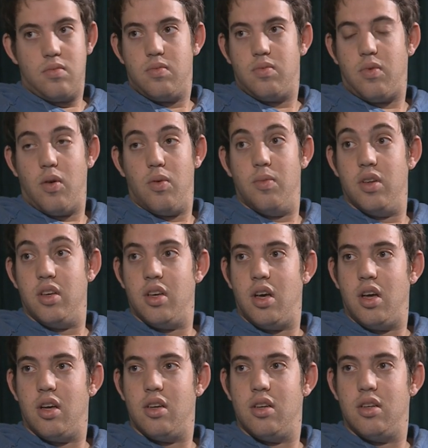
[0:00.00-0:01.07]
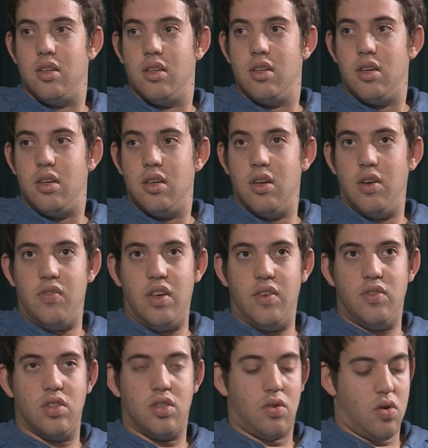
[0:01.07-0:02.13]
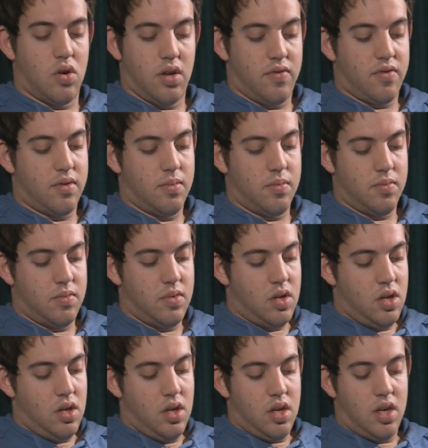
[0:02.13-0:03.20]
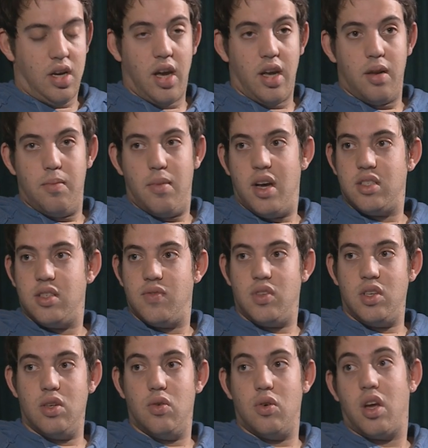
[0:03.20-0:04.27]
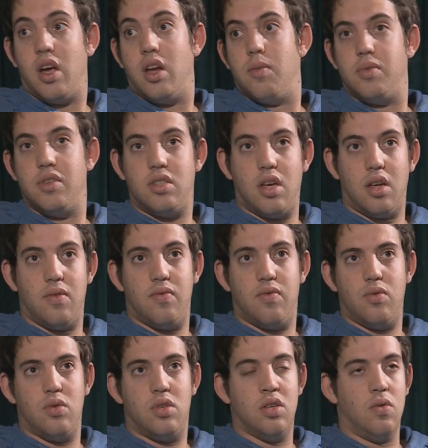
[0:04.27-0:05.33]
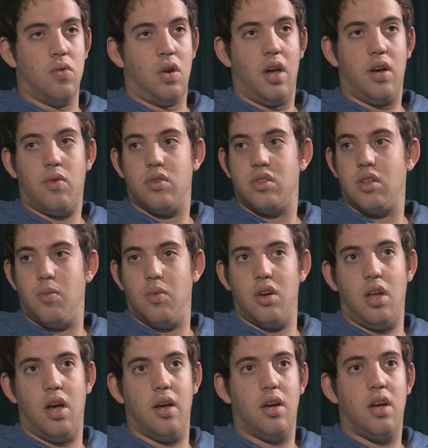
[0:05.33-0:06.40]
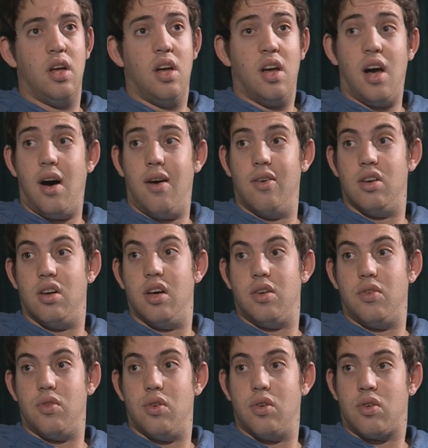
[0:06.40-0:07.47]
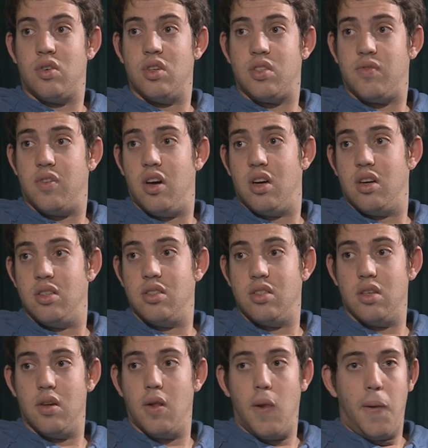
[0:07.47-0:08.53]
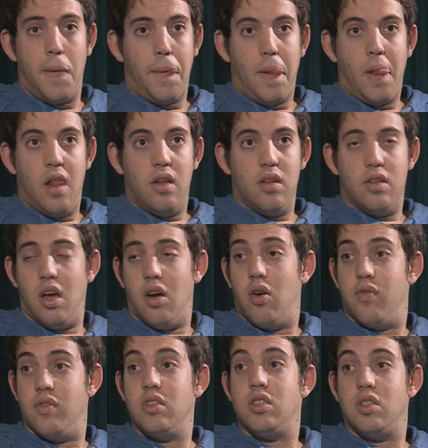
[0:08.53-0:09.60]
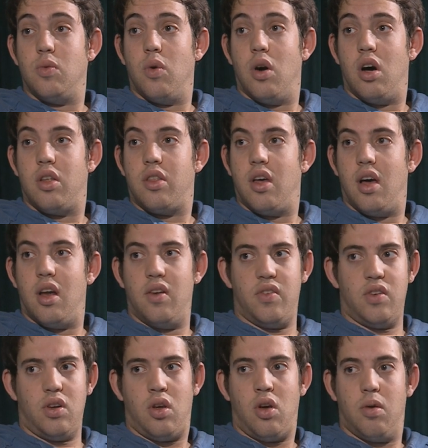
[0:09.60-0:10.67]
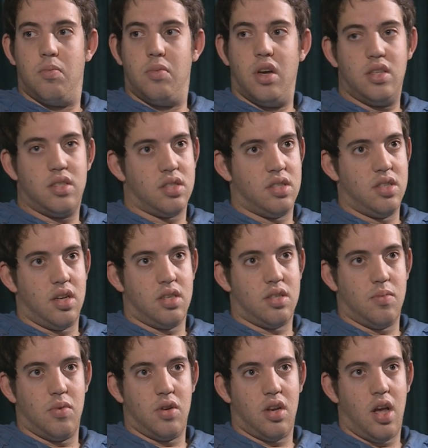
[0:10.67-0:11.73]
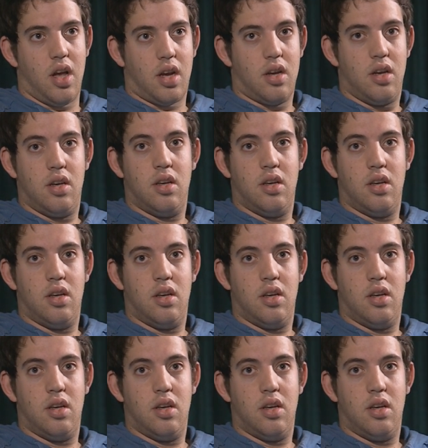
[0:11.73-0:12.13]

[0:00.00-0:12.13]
probably, yeah. If they've just got it from getting a massive deal, getting a percent in full tilt, like with someone like Howard Leder or Chris Ferguson, they're obviously worth a hell of a lot. But as I said, someone like